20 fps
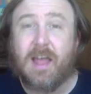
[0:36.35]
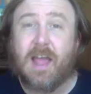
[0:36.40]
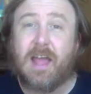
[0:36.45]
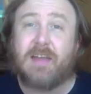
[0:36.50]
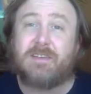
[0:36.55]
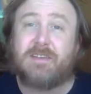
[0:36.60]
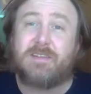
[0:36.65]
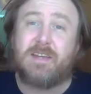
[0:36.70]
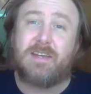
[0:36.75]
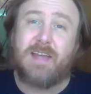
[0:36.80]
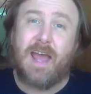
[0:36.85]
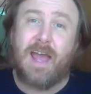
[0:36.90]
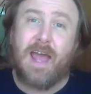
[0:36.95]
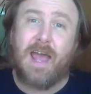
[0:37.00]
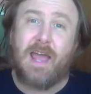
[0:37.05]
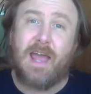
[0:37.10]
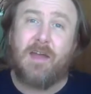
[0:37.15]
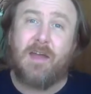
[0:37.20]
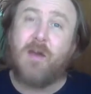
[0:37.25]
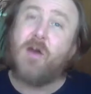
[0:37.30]
And
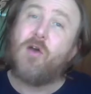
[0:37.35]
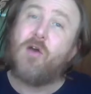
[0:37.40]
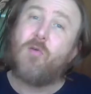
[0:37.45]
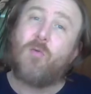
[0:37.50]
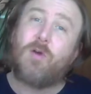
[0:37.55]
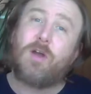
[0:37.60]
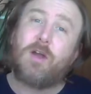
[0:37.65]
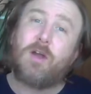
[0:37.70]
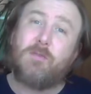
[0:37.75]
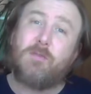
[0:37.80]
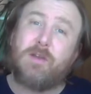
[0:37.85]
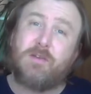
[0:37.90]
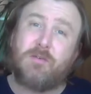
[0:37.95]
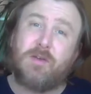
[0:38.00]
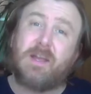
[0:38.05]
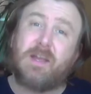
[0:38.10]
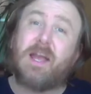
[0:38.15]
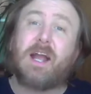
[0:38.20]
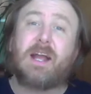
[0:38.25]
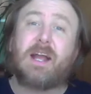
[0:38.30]
today, we're going to be
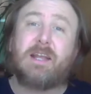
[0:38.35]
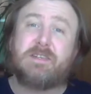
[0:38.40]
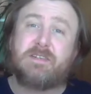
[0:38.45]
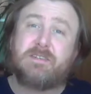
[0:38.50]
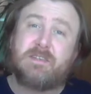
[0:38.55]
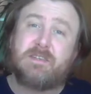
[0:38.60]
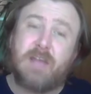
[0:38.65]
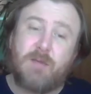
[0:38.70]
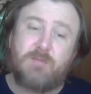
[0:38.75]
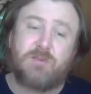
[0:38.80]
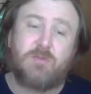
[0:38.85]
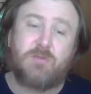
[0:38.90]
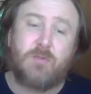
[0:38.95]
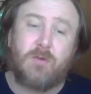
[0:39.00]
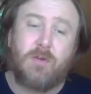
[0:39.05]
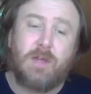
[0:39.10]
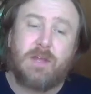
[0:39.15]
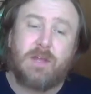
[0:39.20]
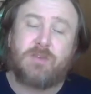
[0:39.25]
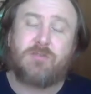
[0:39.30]
doing a
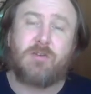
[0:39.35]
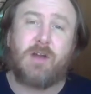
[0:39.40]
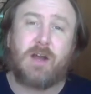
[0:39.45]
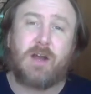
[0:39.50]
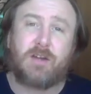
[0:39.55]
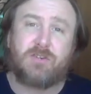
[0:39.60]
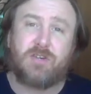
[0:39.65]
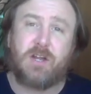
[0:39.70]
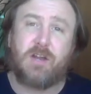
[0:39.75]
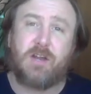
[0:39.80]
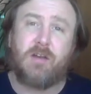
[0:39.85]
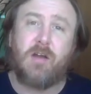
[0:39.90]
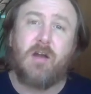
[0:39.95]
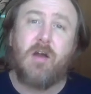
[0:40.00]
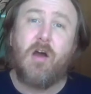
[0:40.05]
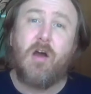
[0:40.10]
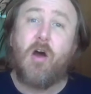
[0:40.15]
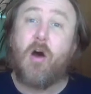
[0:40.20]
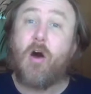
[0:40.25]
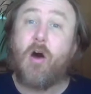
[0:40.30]
conceptual introduction
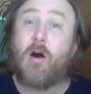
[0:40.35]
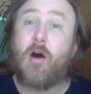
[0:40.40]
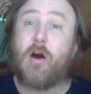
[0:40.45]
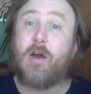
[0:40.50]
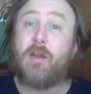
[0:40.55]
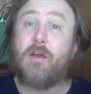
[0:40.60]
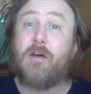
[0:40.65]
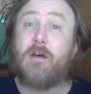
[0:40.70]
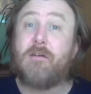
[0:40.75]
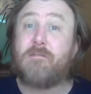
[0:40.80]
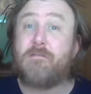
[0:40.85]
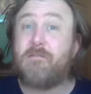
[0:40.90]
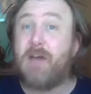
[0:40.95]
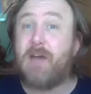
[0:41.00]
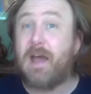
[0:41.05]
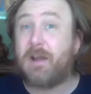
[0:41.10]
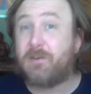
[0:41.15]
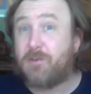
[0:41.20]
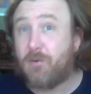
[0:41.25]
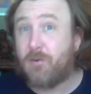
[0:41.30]
on
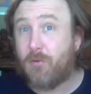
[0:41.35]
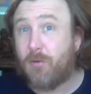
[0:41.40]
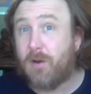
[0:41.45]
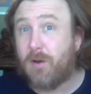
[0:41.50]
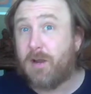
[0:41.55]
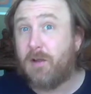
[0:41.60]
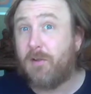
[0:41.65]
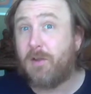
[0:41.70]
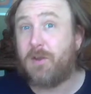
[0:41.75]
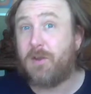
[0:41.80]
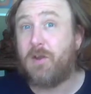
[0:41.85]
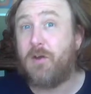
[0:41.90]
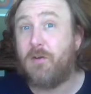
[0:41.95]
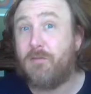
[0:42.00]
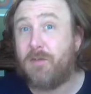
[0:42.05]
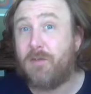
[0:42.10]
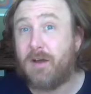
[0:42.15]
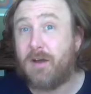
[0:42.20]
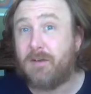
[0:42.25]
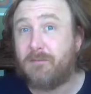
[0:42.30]
factorial
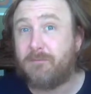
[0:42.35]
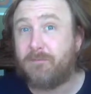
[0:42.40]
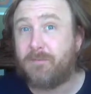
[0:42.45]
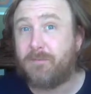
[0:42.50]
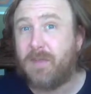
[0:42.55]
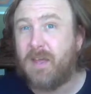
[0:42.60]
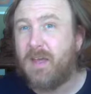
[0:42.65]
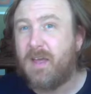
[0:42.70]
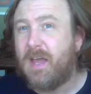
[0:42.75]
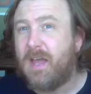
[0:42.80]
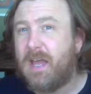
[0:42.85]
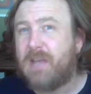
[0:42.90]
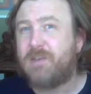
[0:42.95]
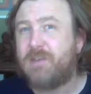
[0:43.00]
ANOVA.